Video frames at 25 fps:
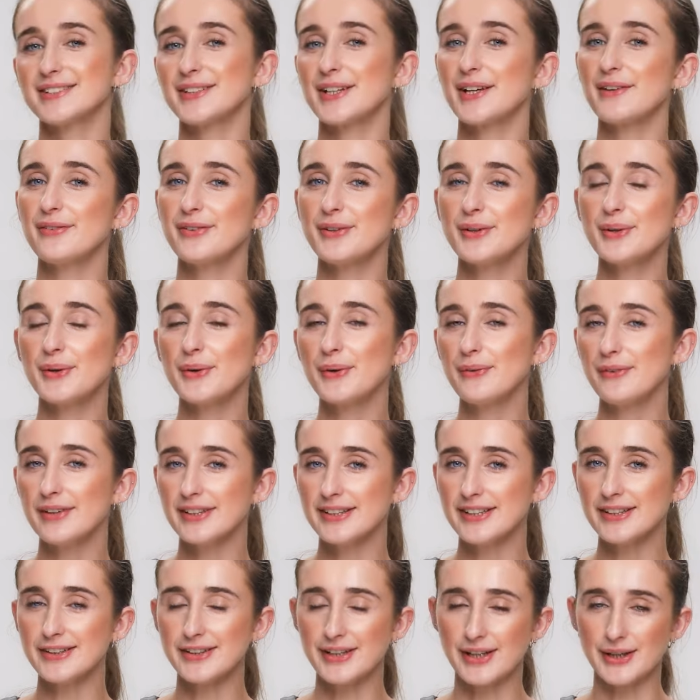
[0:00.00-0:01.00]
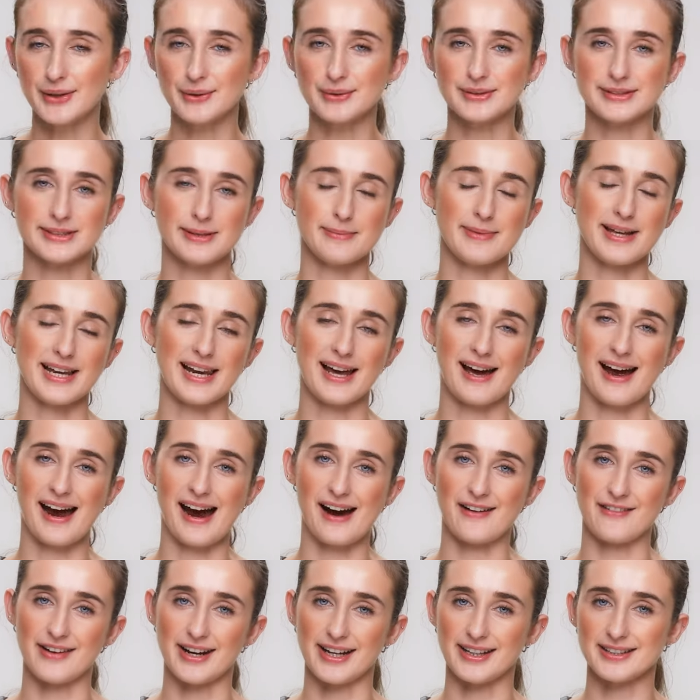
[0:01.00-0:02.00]
So if you already use the Miller
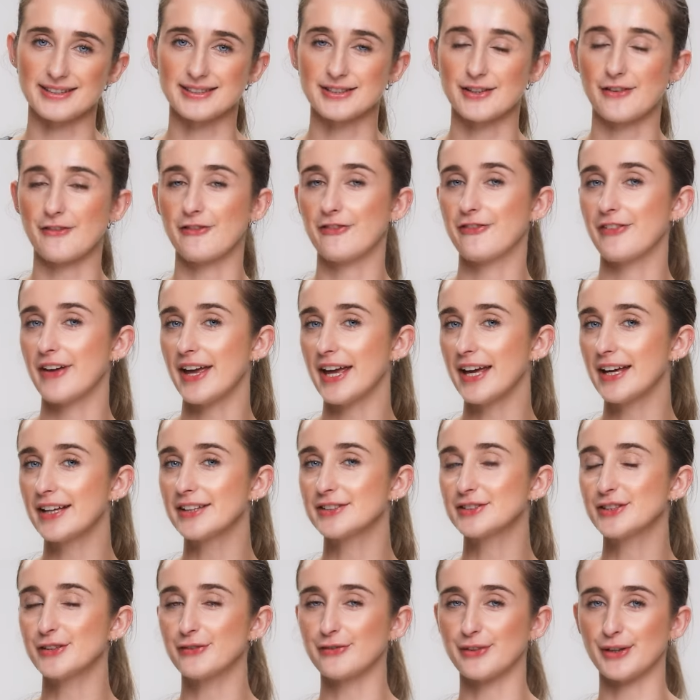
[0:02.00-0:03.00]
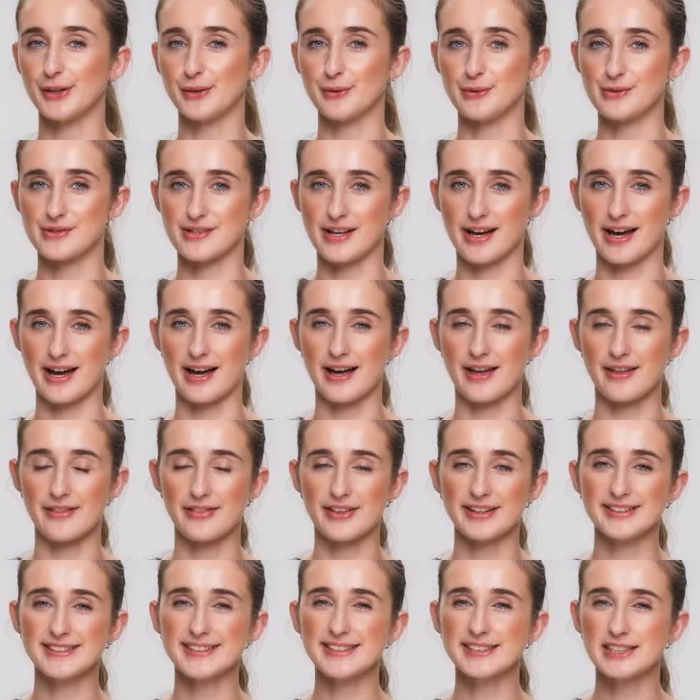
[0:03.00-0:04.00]
Harris Fig Diffuser,
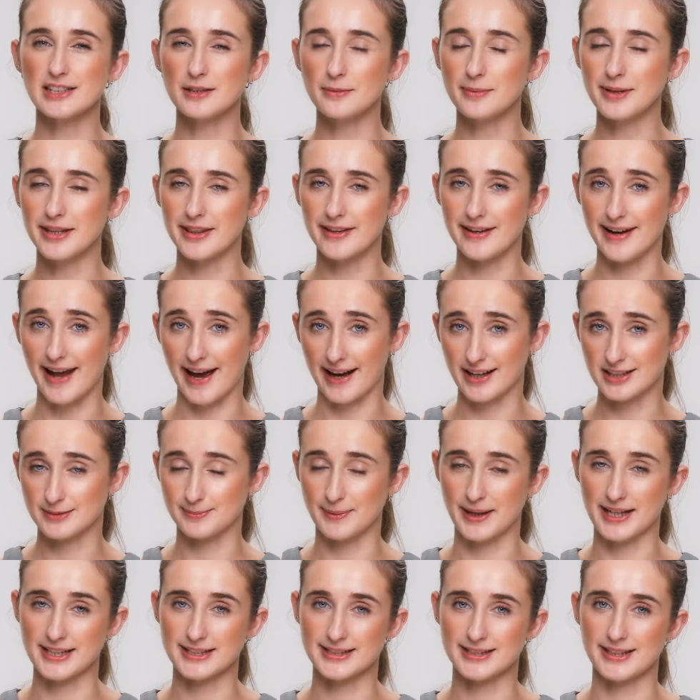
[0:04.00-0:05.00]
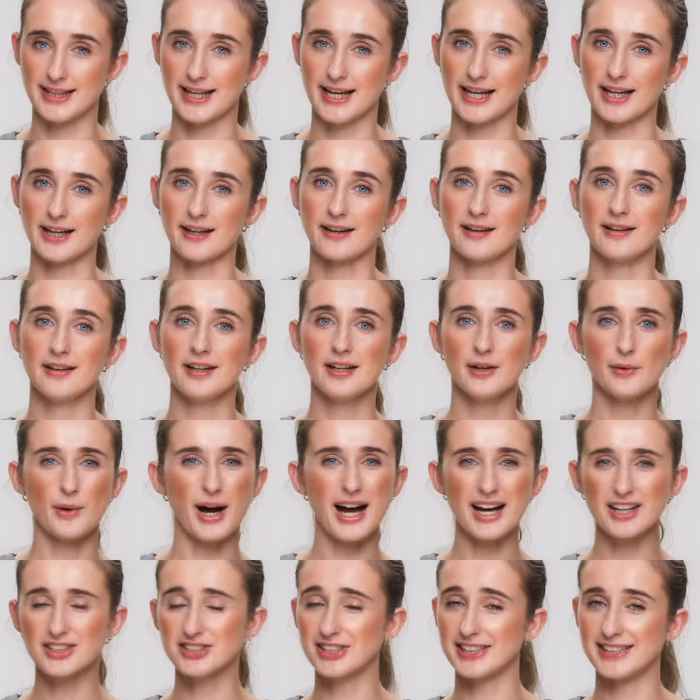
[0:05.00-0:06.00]
this is going to be the next best thing.
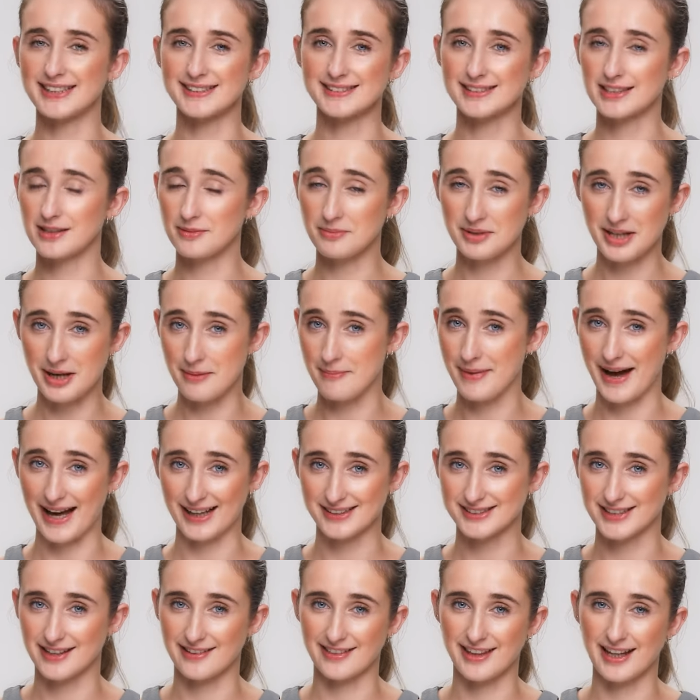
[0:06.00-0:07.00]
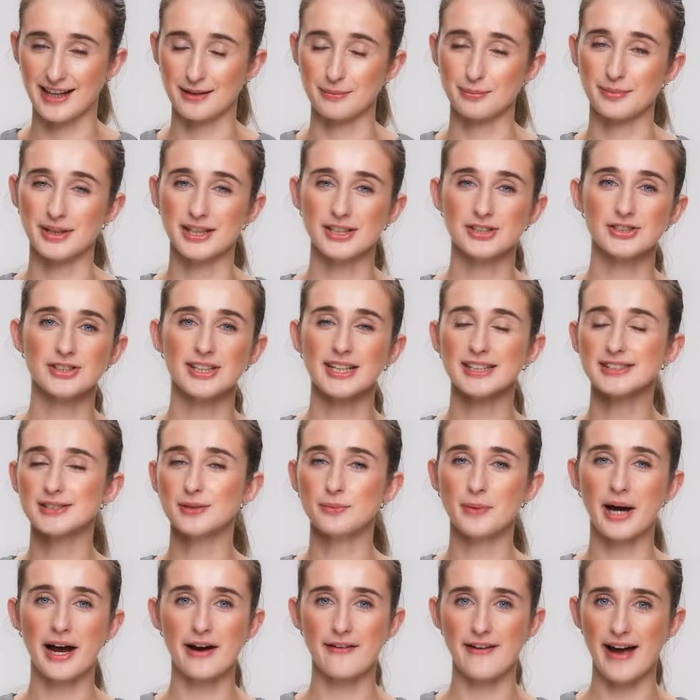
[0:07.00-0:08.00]
Actually, it's going to be a better thing because you get to
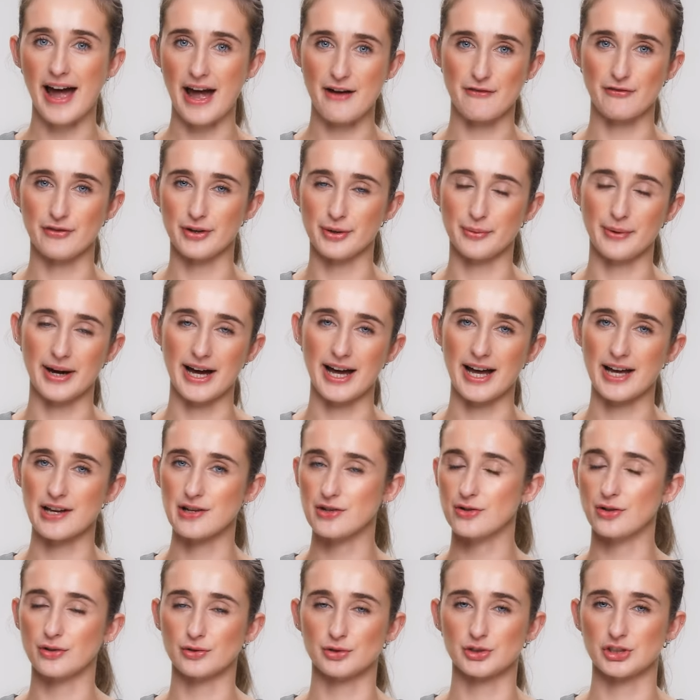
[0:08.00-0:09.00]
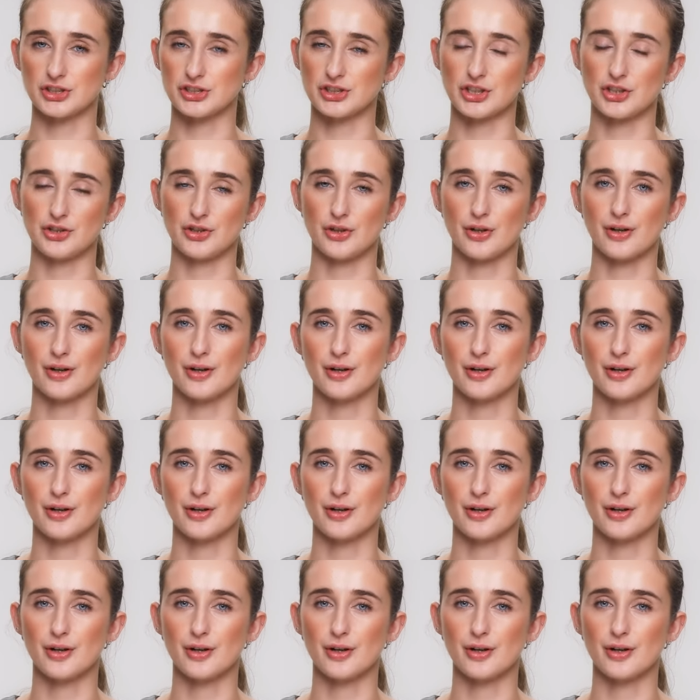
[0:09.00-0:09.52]
wear it everywhere, not just in your